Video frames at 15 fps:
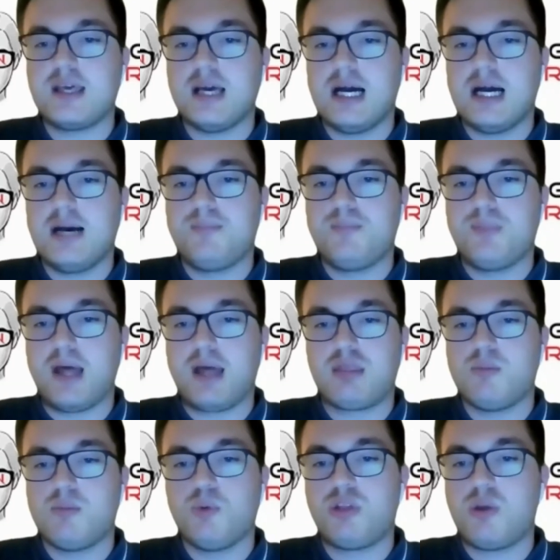like
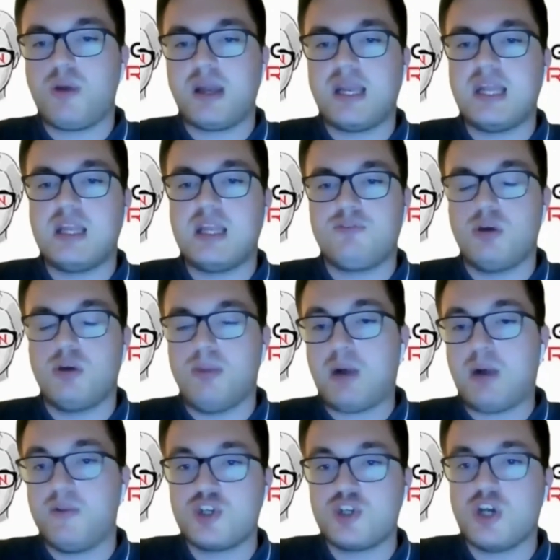someone was doing an interview back when
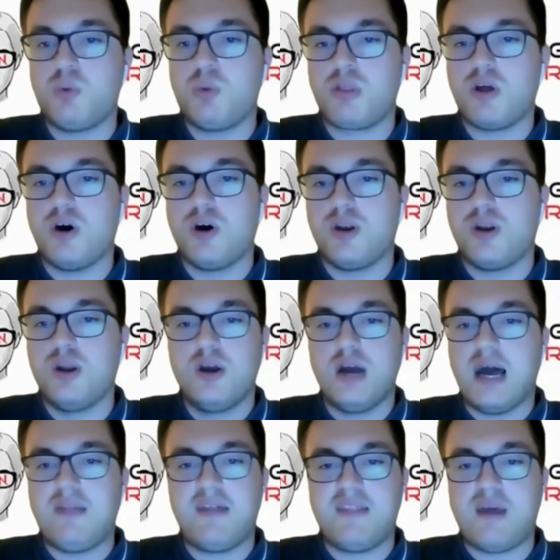the show was on, and
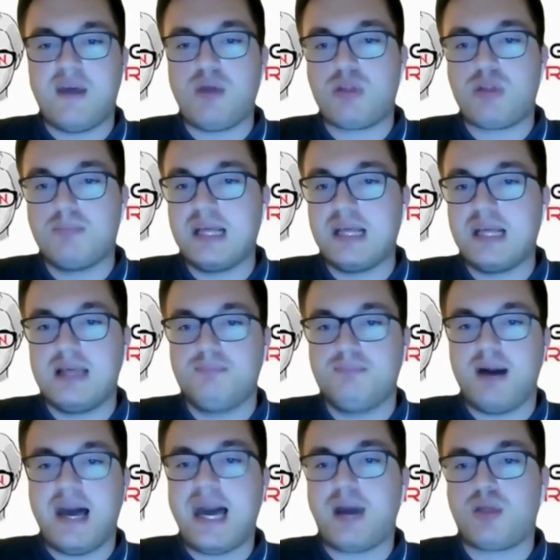that was completely by
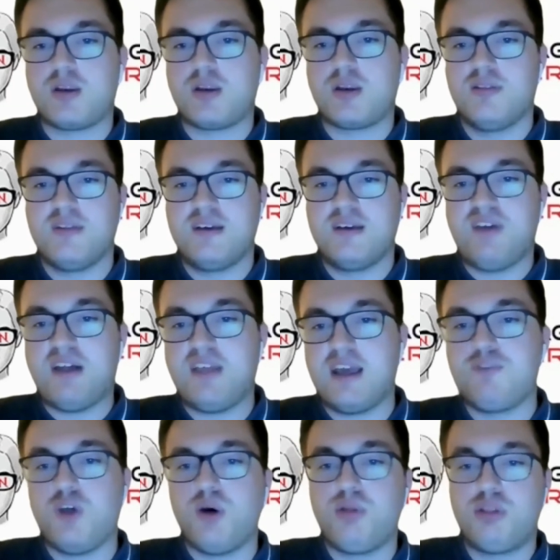accident. In fact, they have
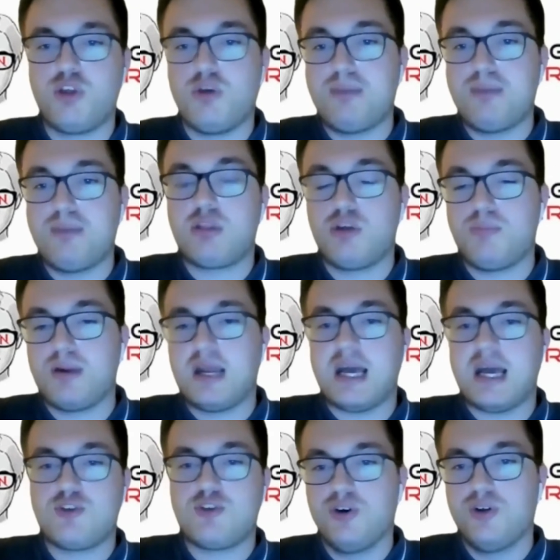those two big
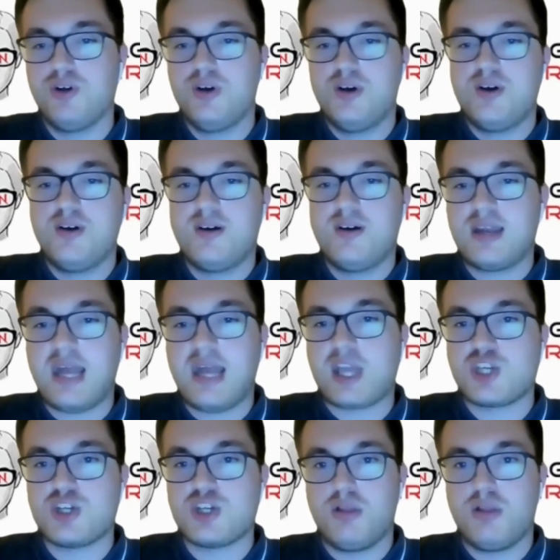Supernatural
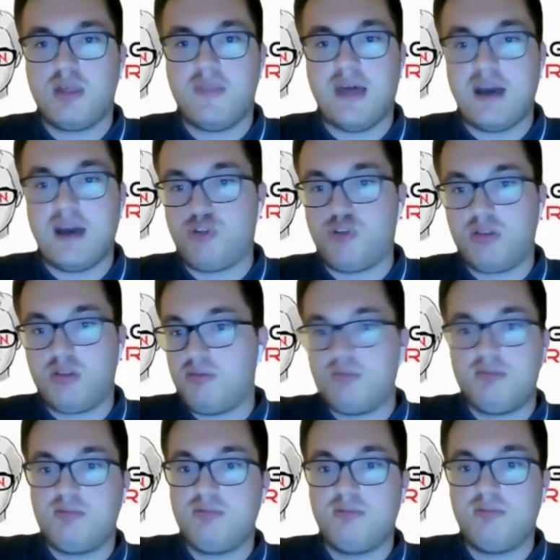connections, and like it was just
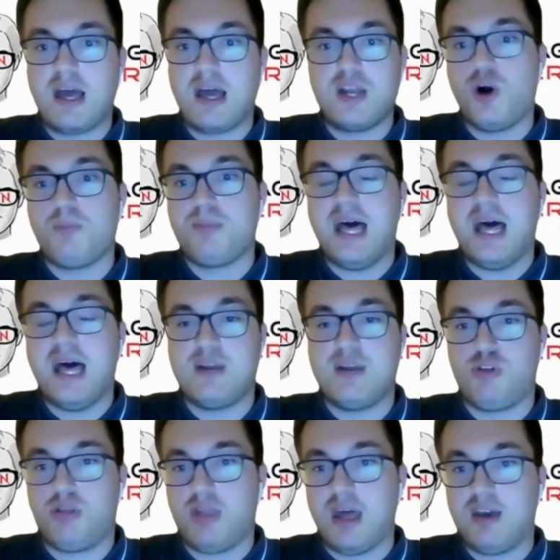like not planned. It was
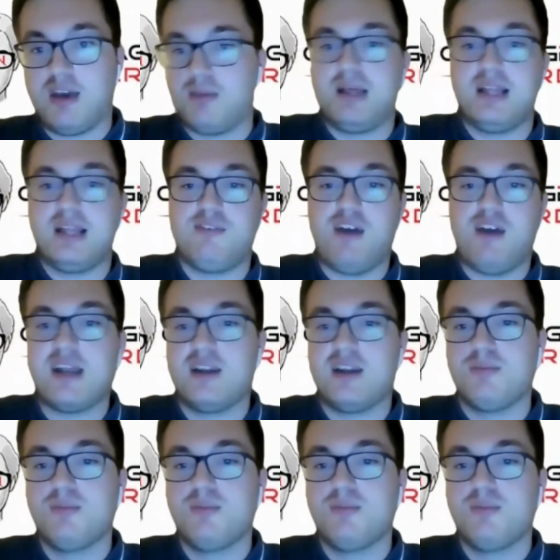just like completely random.